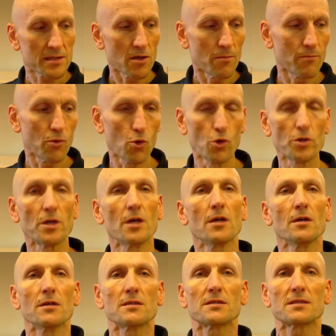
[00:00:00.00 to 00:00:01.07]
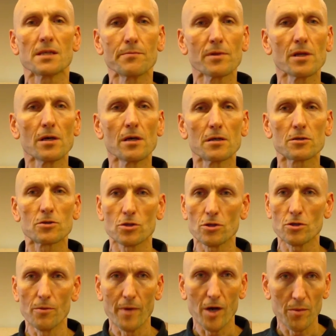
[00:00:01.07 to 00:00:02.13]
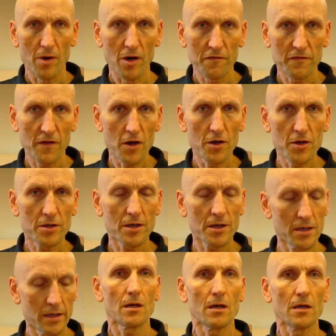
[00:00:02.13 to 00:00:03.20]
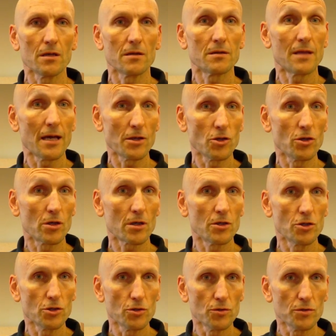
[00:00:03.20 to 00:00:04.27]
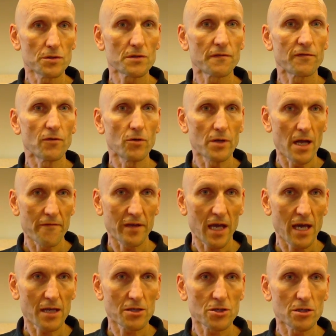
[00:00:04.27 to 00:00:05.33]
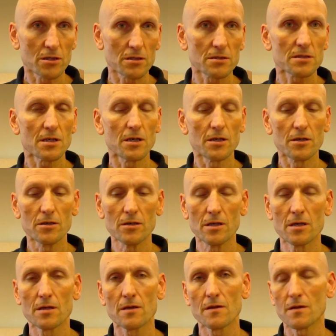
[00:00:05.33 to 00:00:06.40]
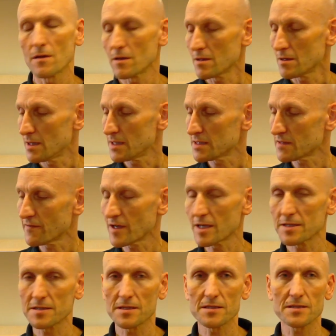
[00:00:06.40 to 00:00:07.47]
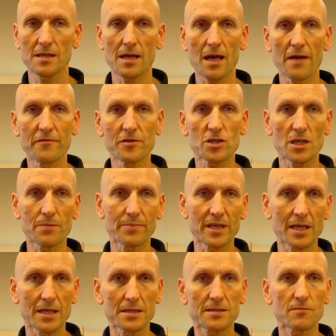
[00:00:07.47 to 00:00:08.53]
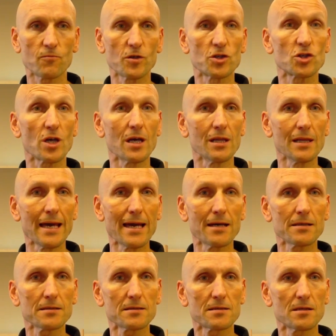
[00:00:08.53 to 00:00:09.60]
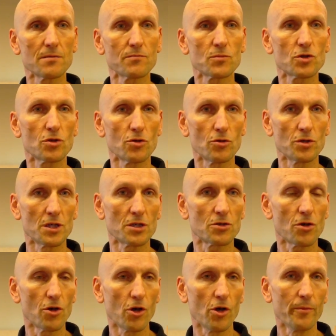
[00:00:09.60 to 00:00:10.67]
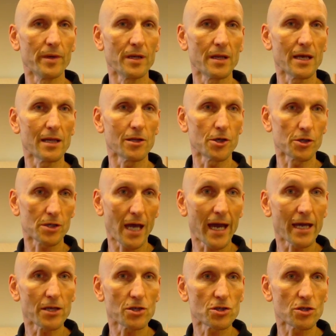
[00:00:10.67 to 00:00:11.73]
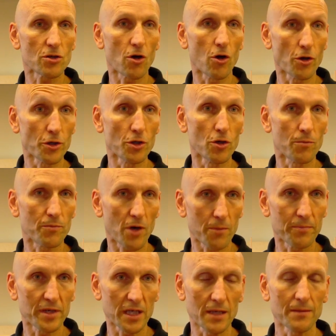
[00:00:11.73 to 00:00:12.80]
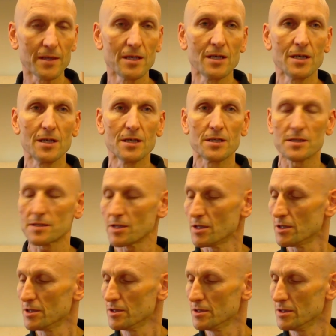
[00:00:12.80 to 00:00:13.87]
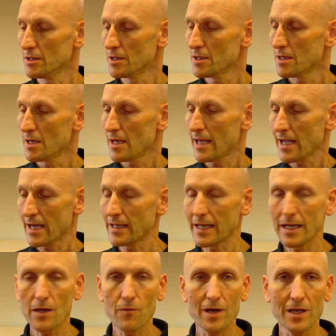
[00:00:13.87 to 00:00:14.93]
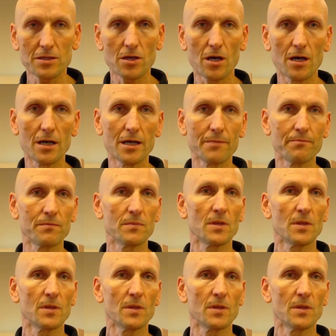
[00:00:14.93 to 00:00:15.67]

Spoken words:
on board, similar to your mobile phone that you can use for navigation. So these devices have a GPS which allows them to determine their location on your property. So at any one time,